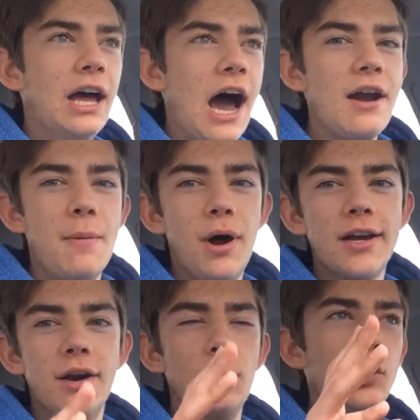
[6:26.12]
I'm not
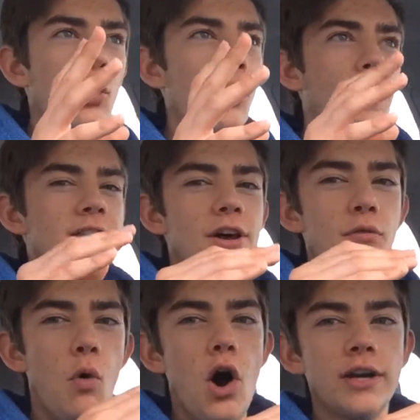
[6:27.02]
gonna record myself
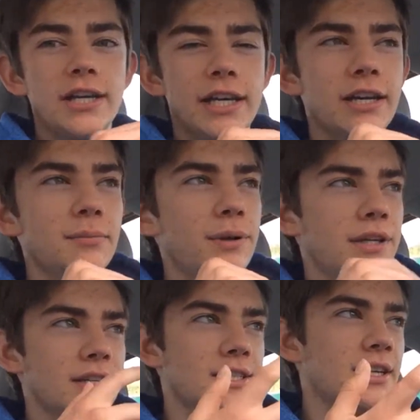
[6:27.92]
walking in
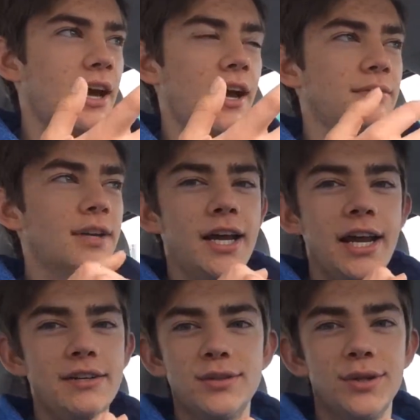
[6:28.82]
because I
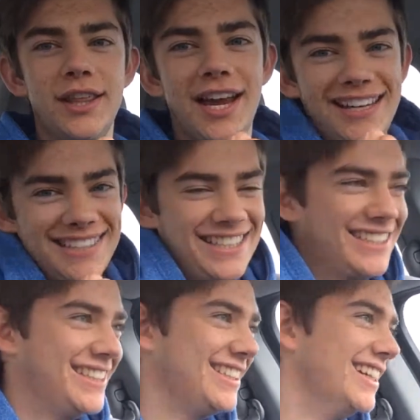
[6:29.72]
hate doing that.
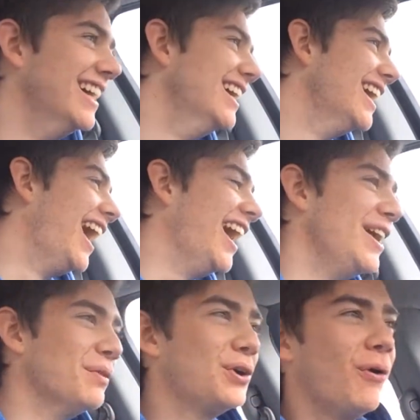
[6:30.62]
I
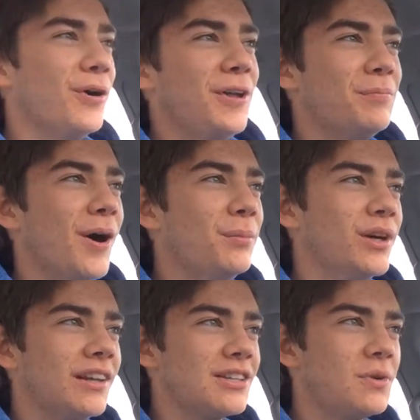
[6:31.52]
hate recording in
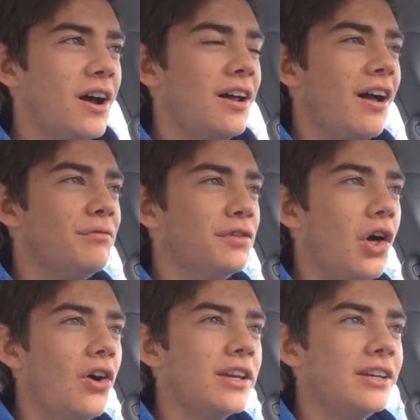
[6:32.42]
public. That's why I'm
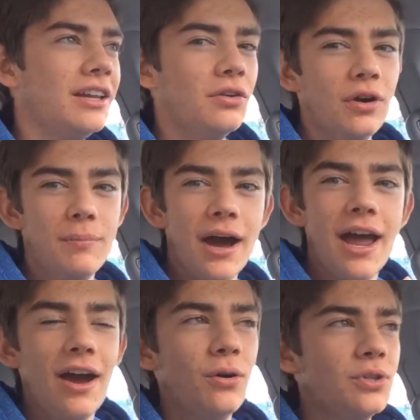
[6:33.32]
vlogging either in my
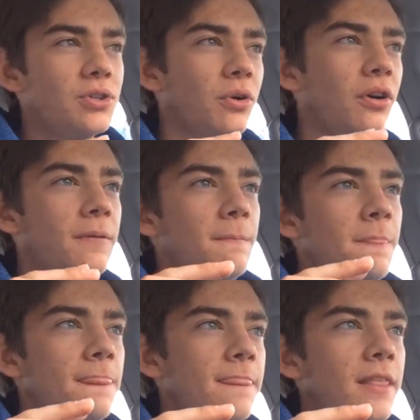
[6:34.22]
house or
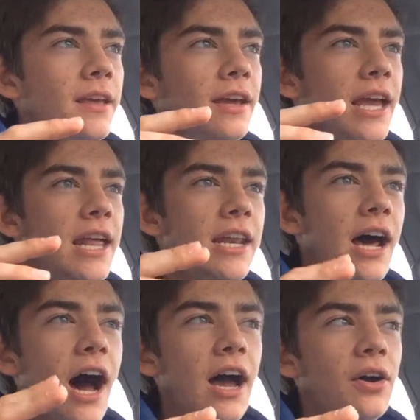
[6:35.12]
in an
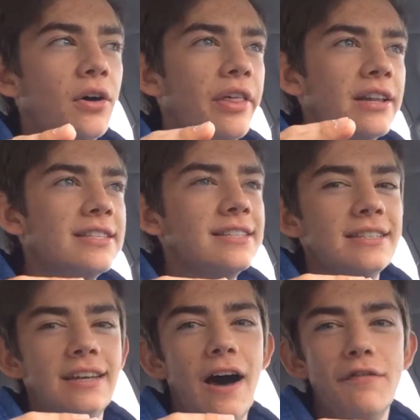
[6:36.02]
aisle that's
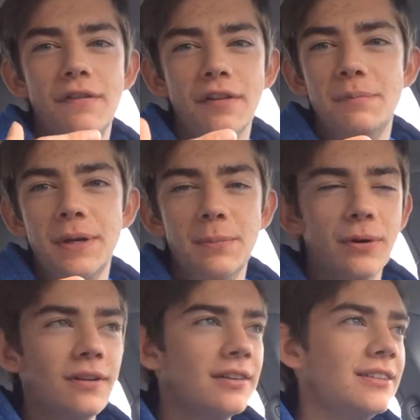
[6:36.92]
not full of
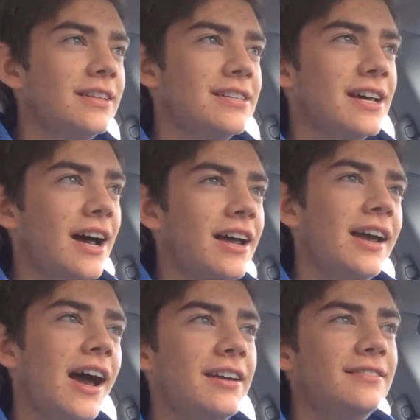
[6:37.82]
people, because I
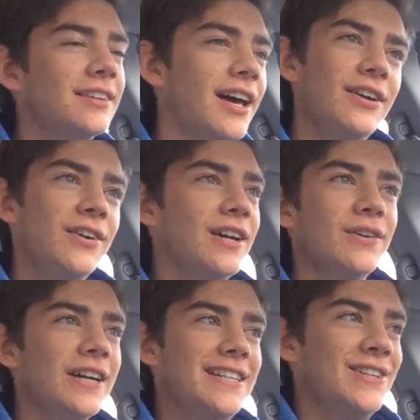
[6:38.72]
don't know, I
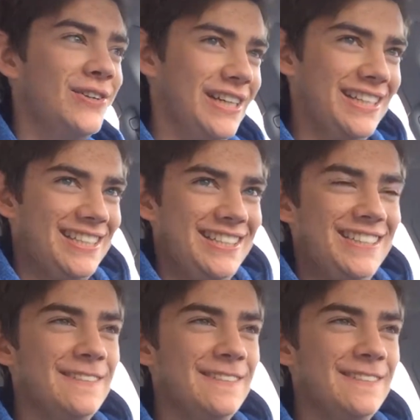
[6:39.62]
don't like doing it.